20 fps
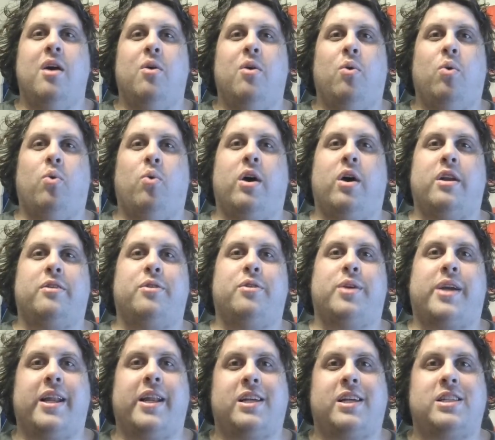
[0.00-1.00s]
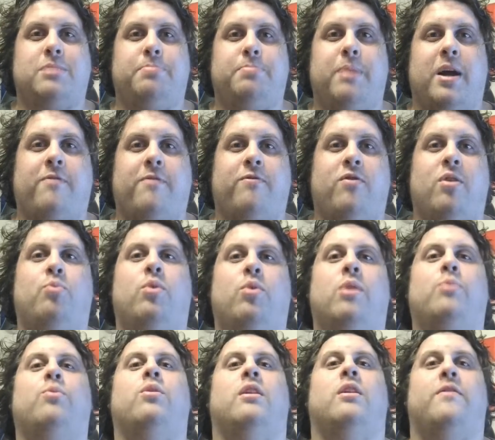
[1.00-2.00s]
what you can expect from
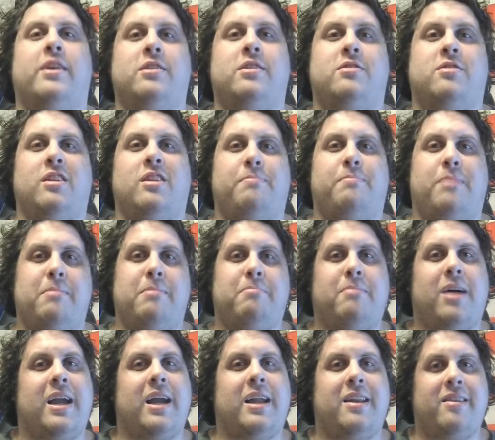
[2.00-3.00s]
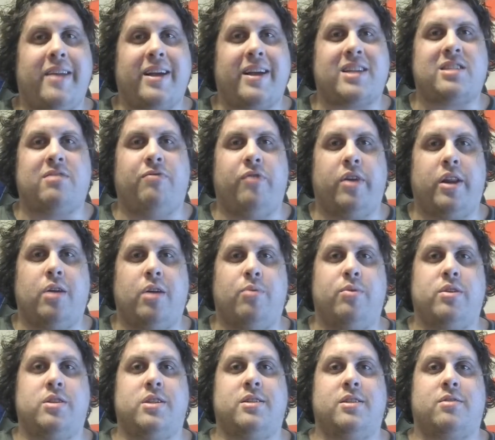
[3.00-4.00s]
what will eventually be my next video,
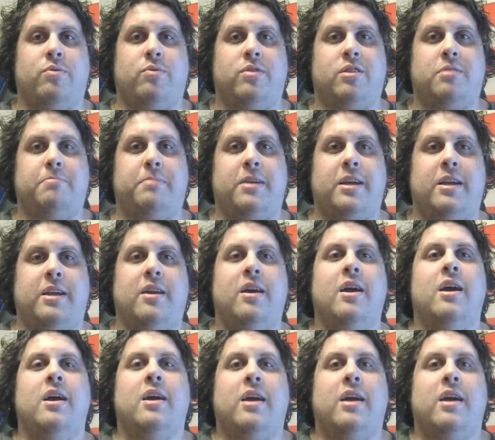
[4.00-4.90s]
which is going to be